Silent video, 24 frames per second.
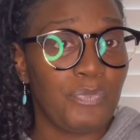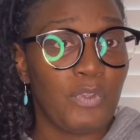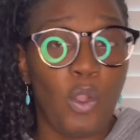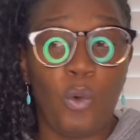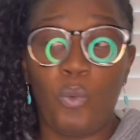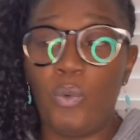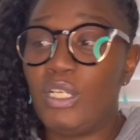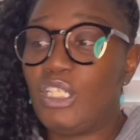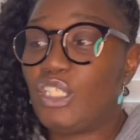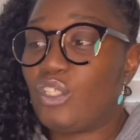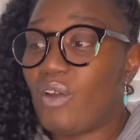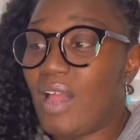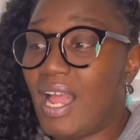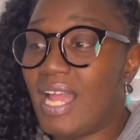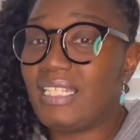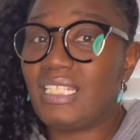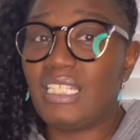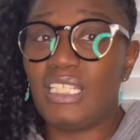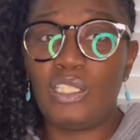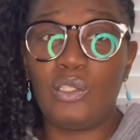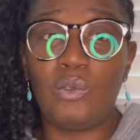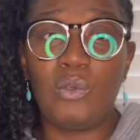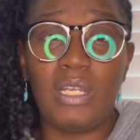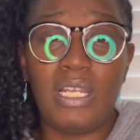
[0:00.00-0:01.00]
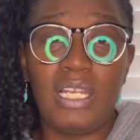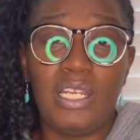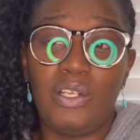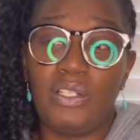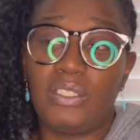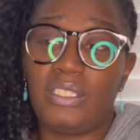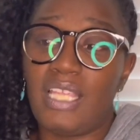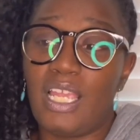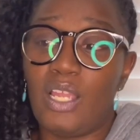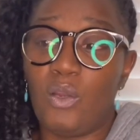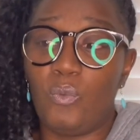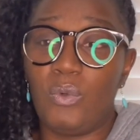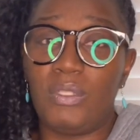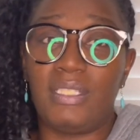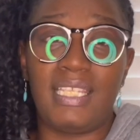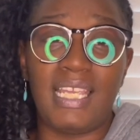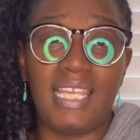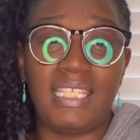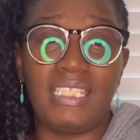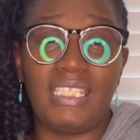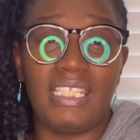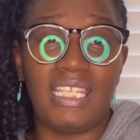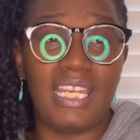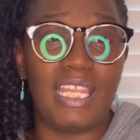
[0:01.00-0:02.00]
We tried to do the little thing with
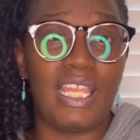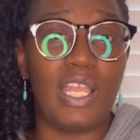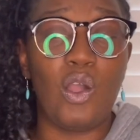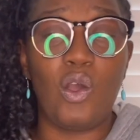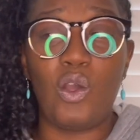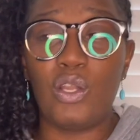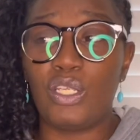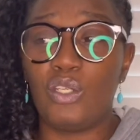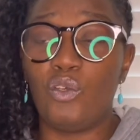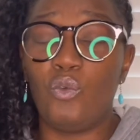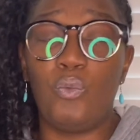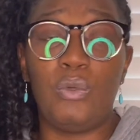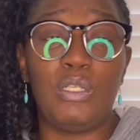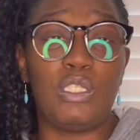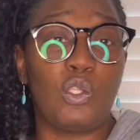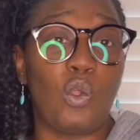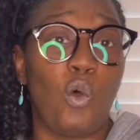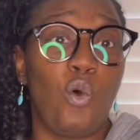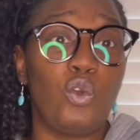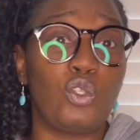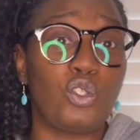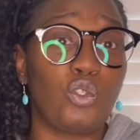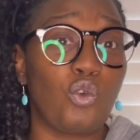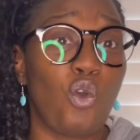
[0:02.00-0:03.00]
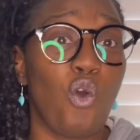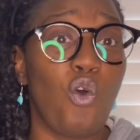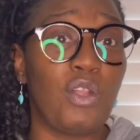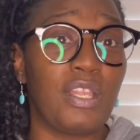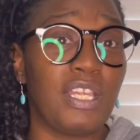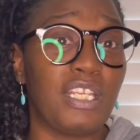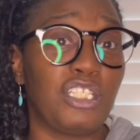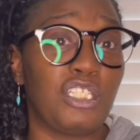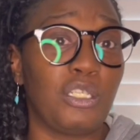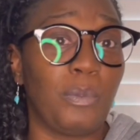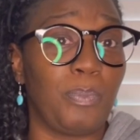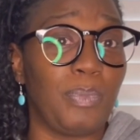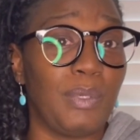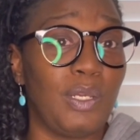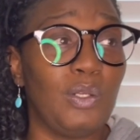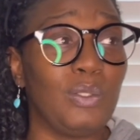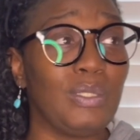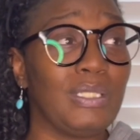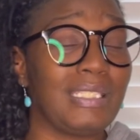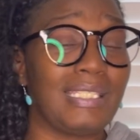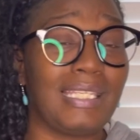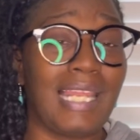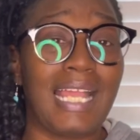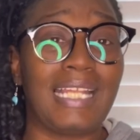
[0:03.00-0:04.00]
Destiny on you. We told you go get your
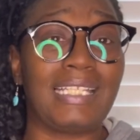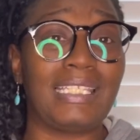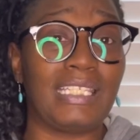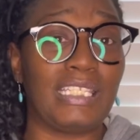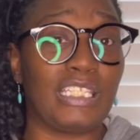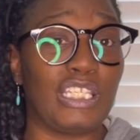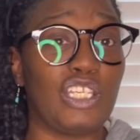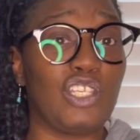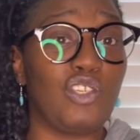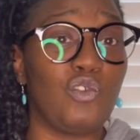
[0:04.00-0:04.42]
builder's license and